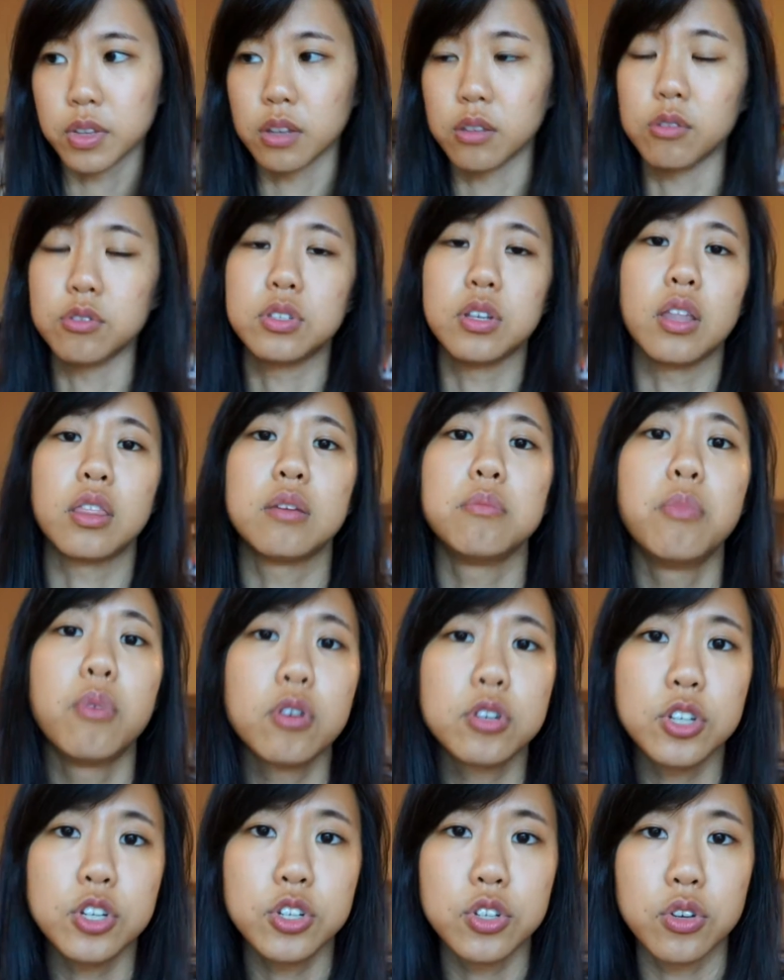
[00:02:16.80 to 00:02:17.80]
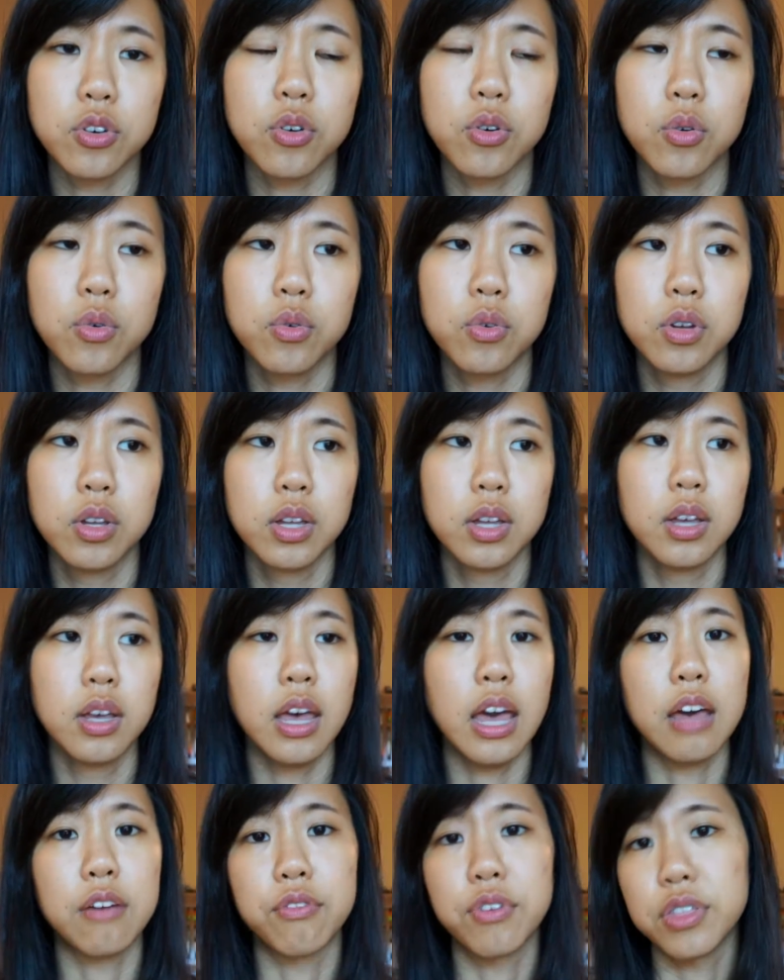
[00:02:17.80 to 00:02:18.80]
there's nothing more to do,
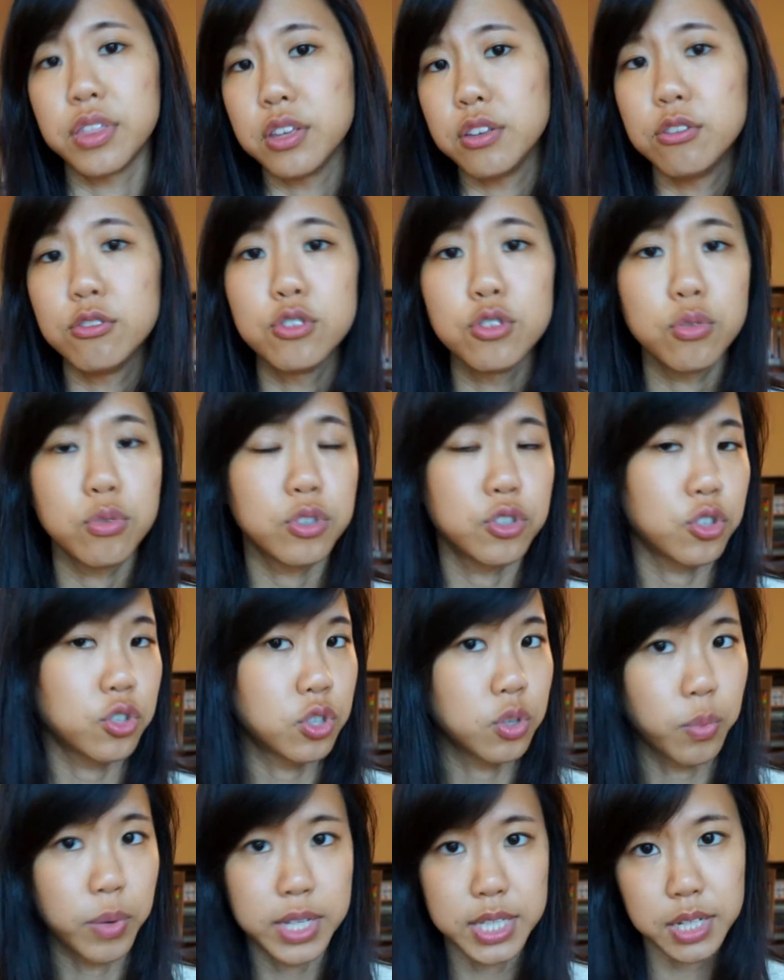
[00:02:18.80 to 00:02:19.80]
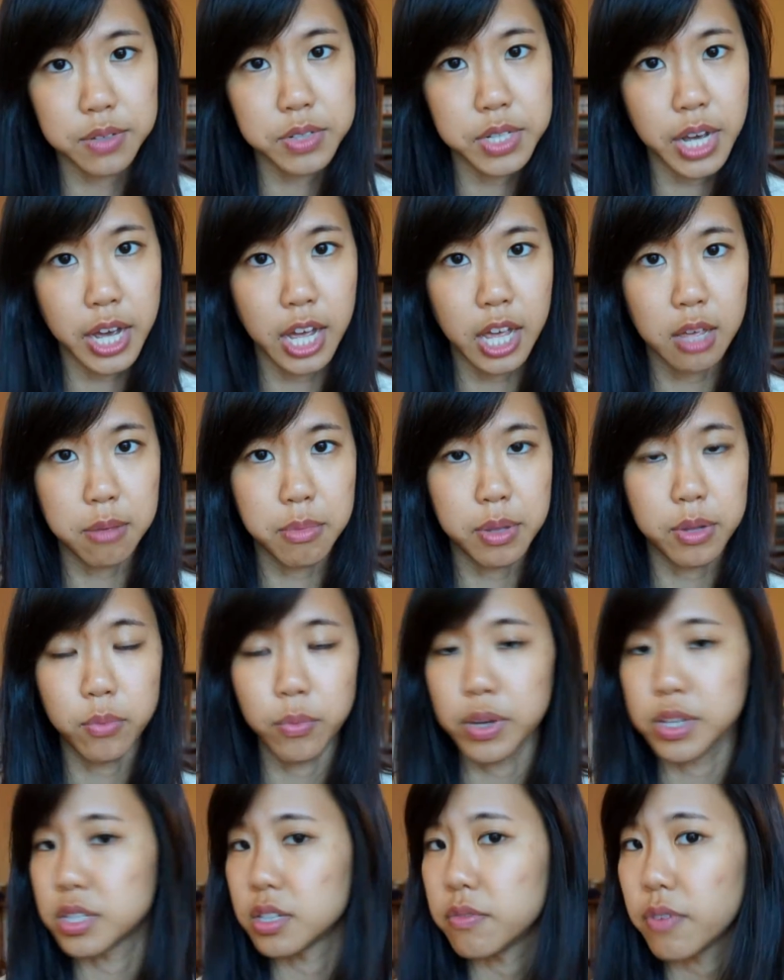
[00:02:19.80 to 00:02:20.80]
everything you do is just a waste of time and
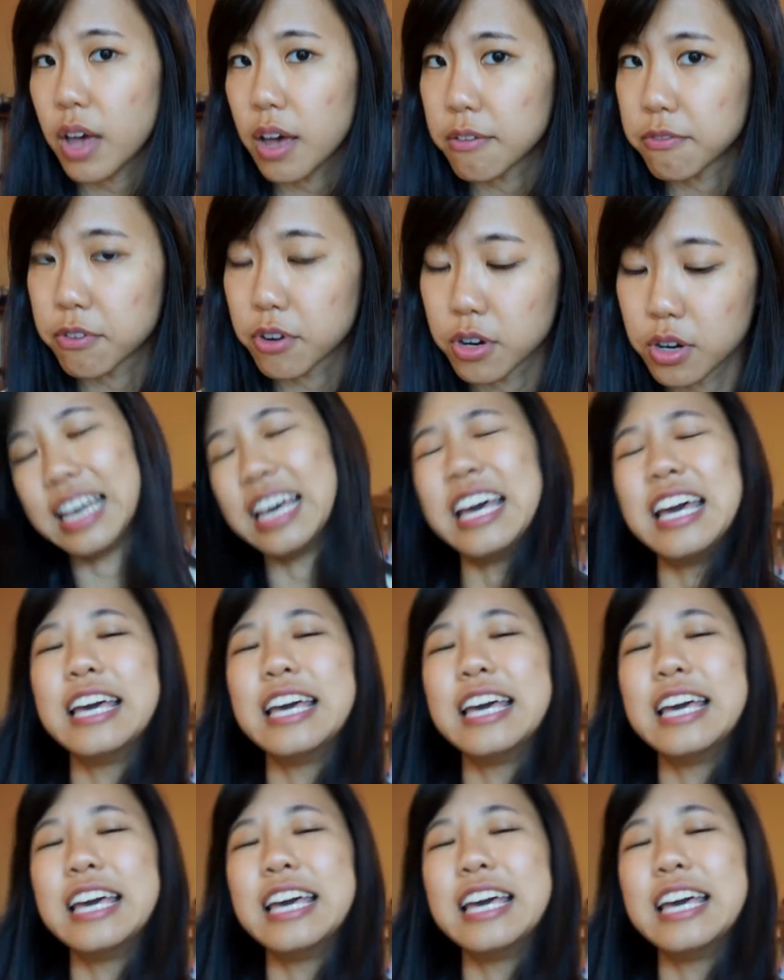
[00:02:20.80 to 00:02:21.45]
waste of effort.